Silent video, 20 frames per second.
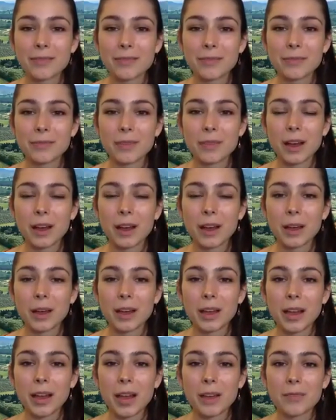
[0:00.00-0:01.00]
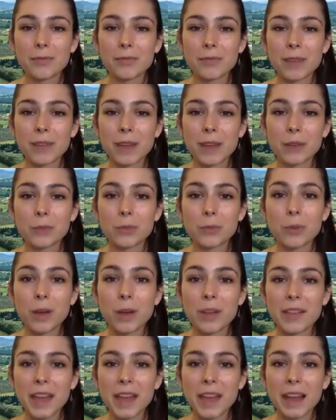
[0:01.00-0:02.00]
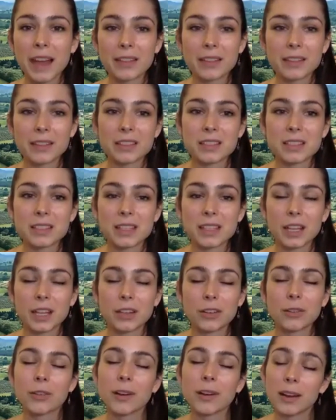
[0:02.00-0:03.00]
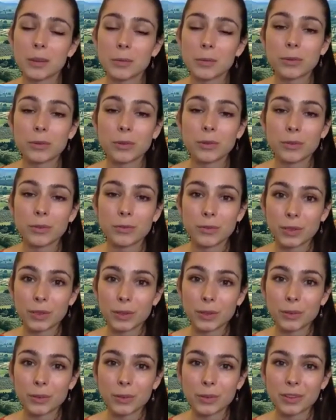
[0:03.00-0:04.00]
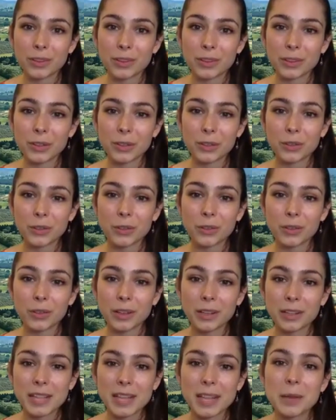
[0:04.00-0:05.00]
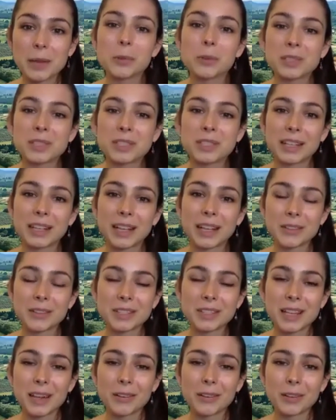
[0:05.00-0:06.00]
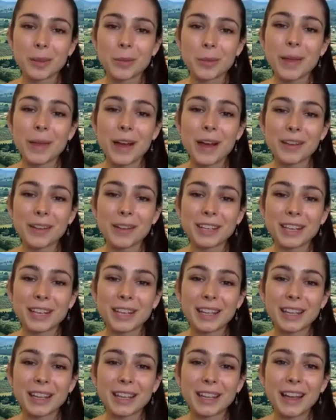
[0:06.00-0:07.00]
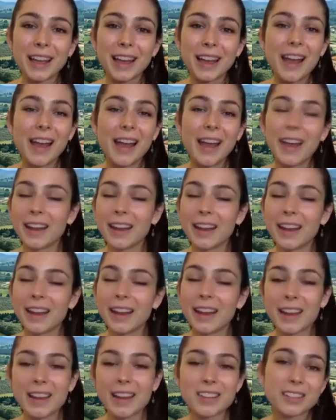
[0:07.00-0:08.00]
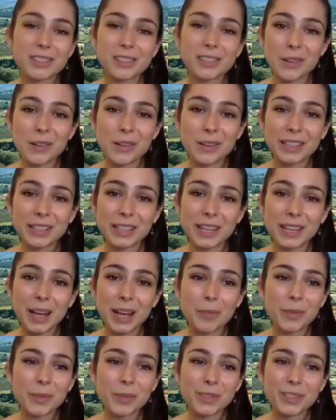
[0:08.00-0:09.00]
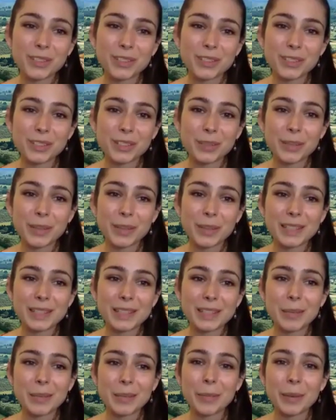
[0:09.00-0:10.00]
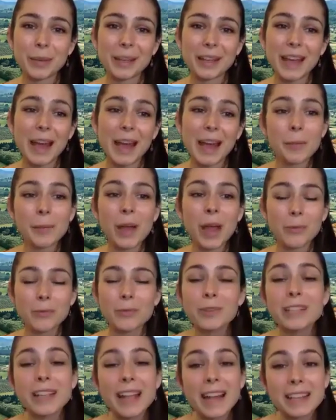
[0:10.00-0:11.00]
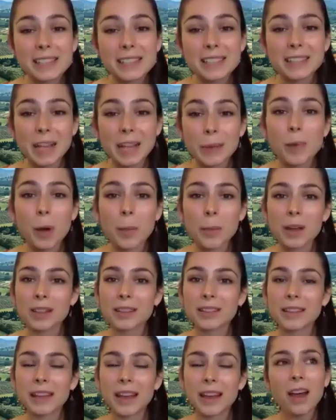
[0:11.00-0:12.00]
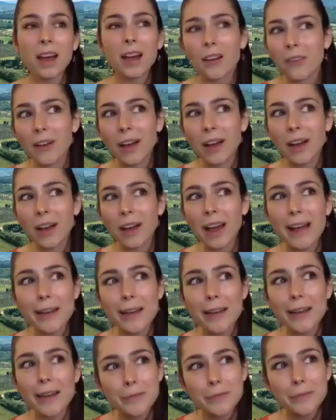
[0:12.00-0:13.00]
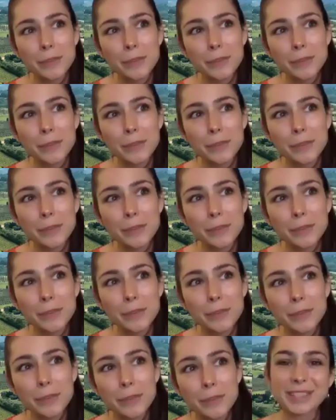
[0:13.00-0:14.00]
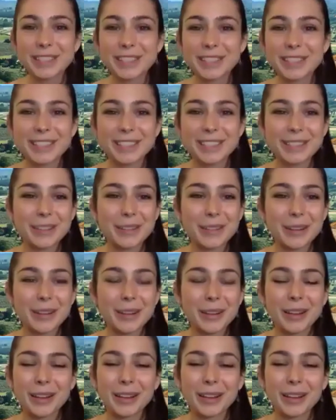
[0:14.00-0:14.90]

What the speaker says: I found one that had this incredible view with little tables sitting outside on a balcony, and I just soaked it up. It was just amazing. But yeah, I realized in that moment that, oh, everywhere you go, there's this